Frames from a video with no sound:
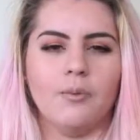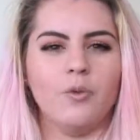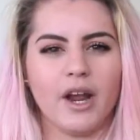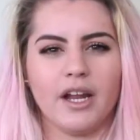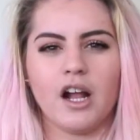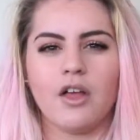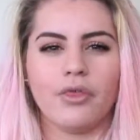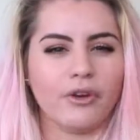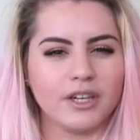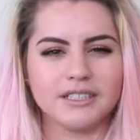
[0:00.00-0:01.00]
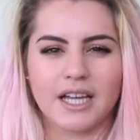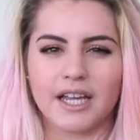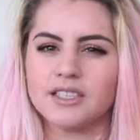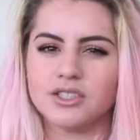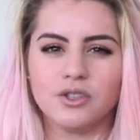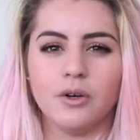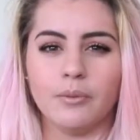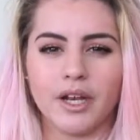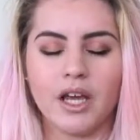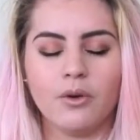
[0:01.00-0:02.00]
Waiting 30 seconds to a
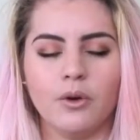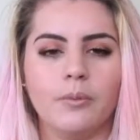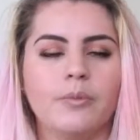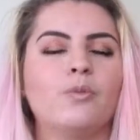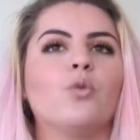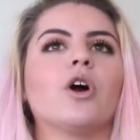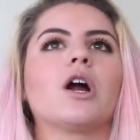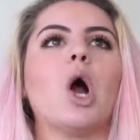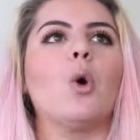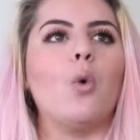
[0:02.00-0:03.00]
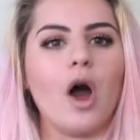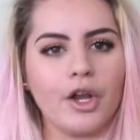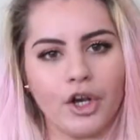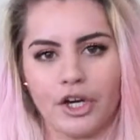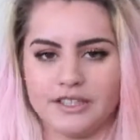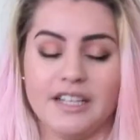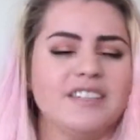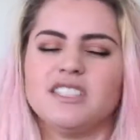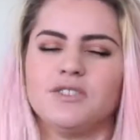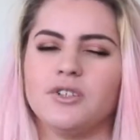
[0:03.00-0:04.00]
minute will work wonders.
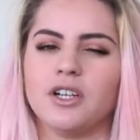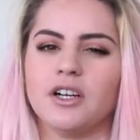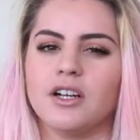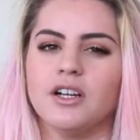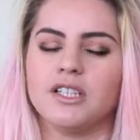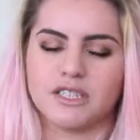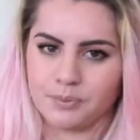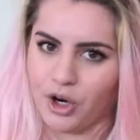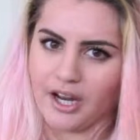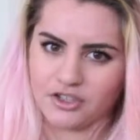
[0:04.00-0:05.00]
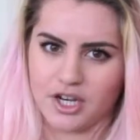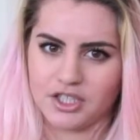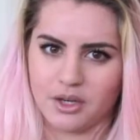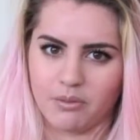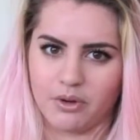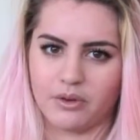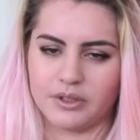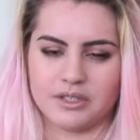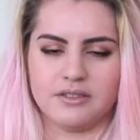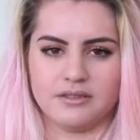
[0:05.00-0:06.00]
And this is for spray dry shampoo.
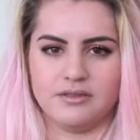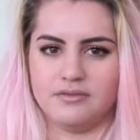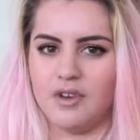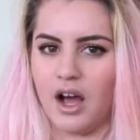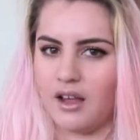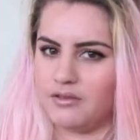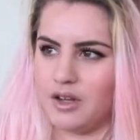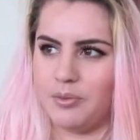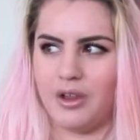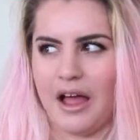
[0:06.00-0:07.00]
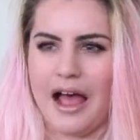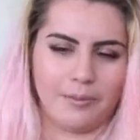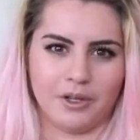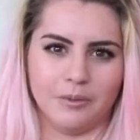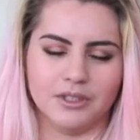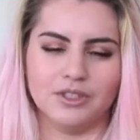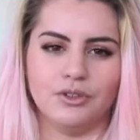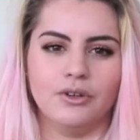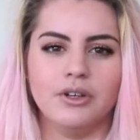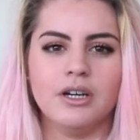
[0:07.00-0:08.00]
This is not applicable
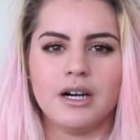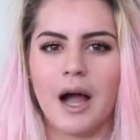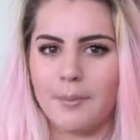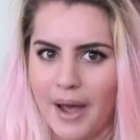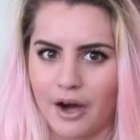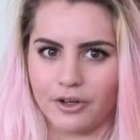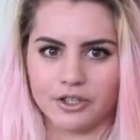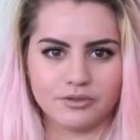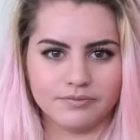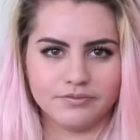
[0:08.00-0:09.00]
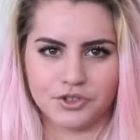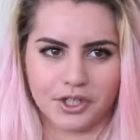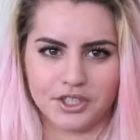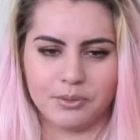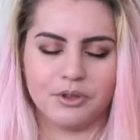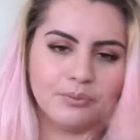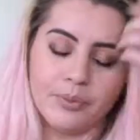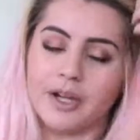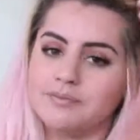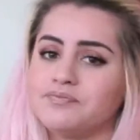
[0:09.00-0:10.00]
to powdered dry shampoo.
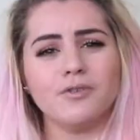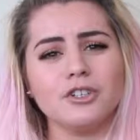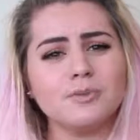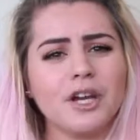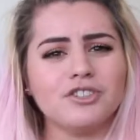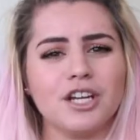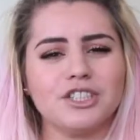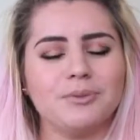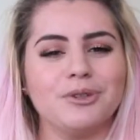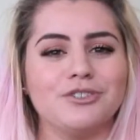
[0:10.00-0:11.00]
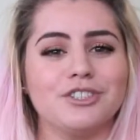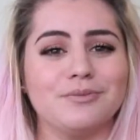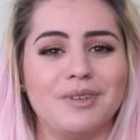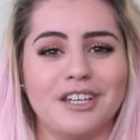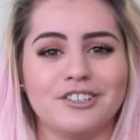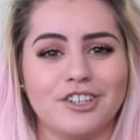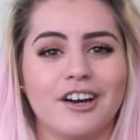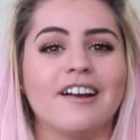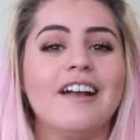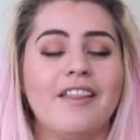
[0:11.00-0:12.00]
But for spray dry shampoo, just make
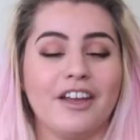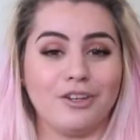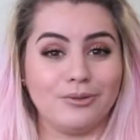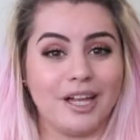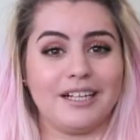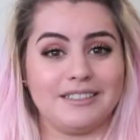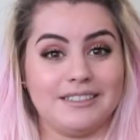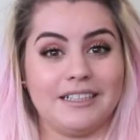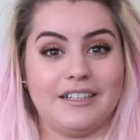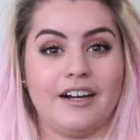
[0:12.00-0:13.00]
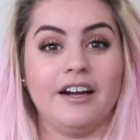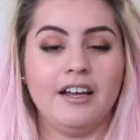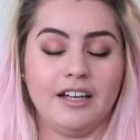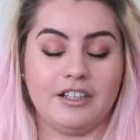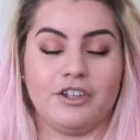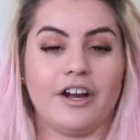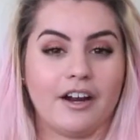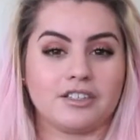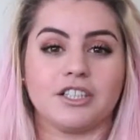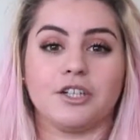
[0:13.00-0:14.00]
sure that you let it sit there. And your
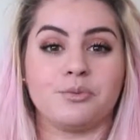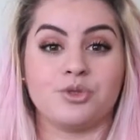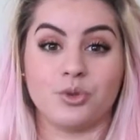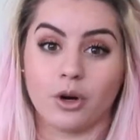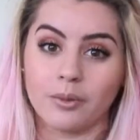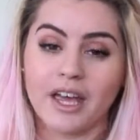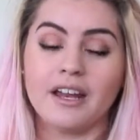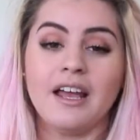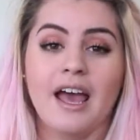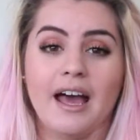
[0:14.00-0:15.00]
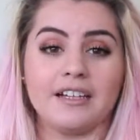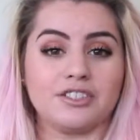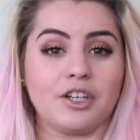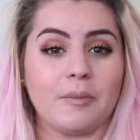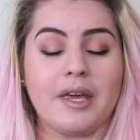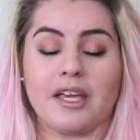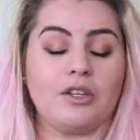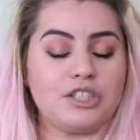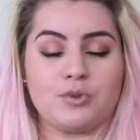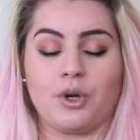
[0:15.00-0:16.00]
hair is going to absorb it and it's going to make
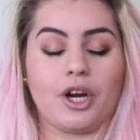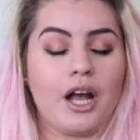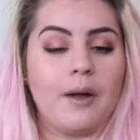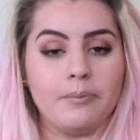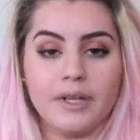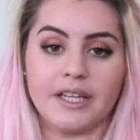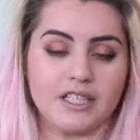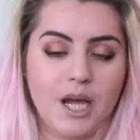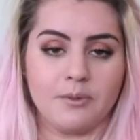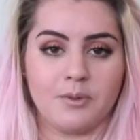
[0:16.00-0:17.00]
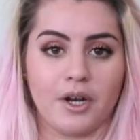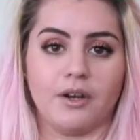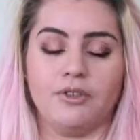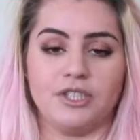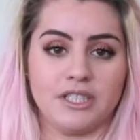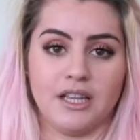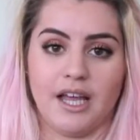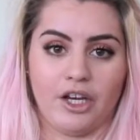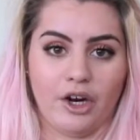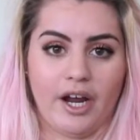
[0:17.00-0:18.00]
it just work a million times better if you just
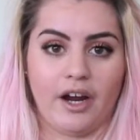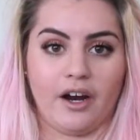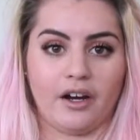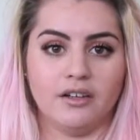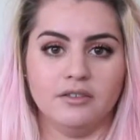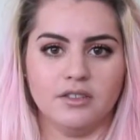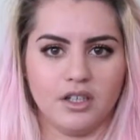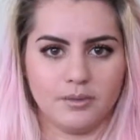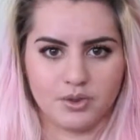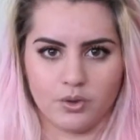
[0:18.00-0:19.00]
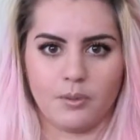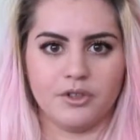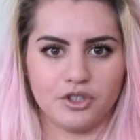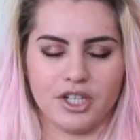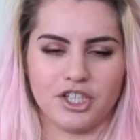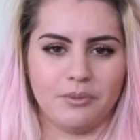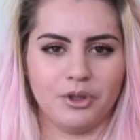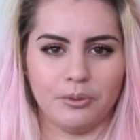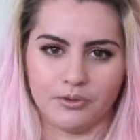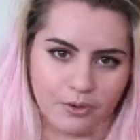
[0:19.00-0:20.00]
let your hair absorb the dry
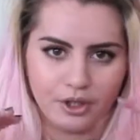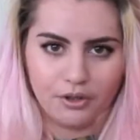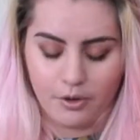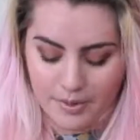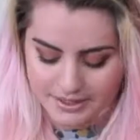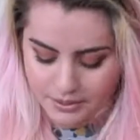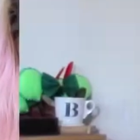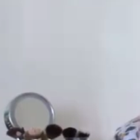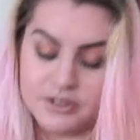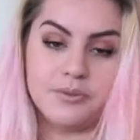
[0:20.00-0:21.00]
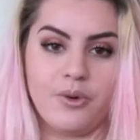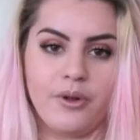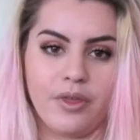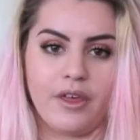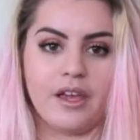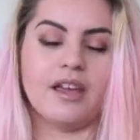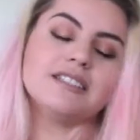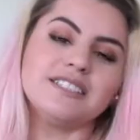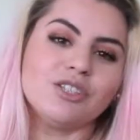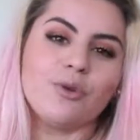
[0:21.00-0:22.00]
shampoo before you go messing with it. The next most important thing
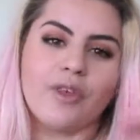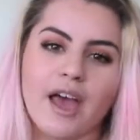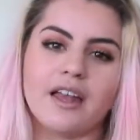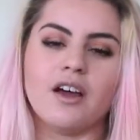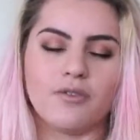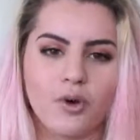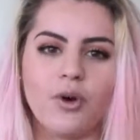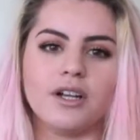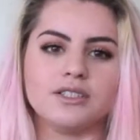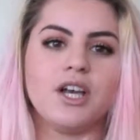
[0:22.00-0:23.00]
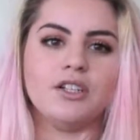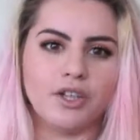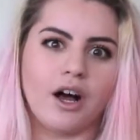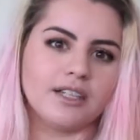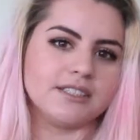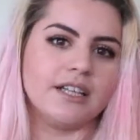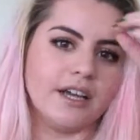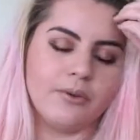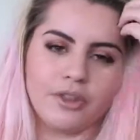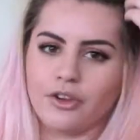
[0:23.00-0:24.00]
is to then, of course, tousle
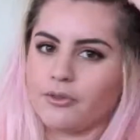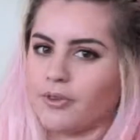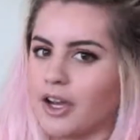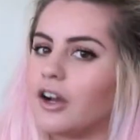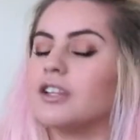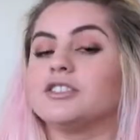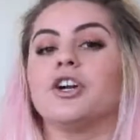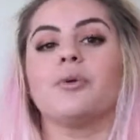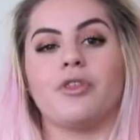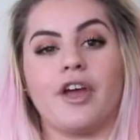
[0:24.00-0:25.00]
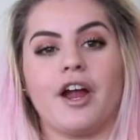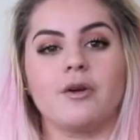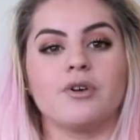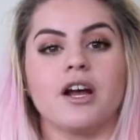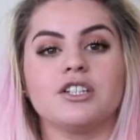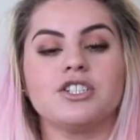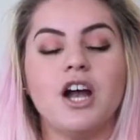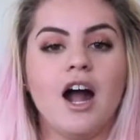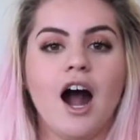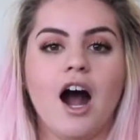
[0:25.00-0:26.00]
it with your fingers or with a hairbrush.
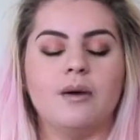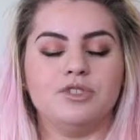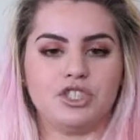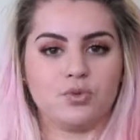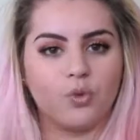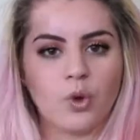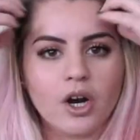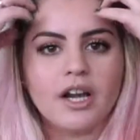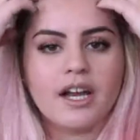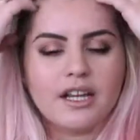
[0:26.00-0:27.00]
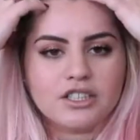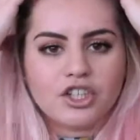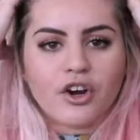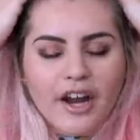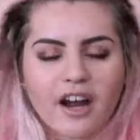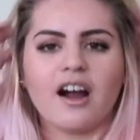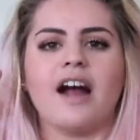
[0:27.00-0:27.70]
Just work it into your hair.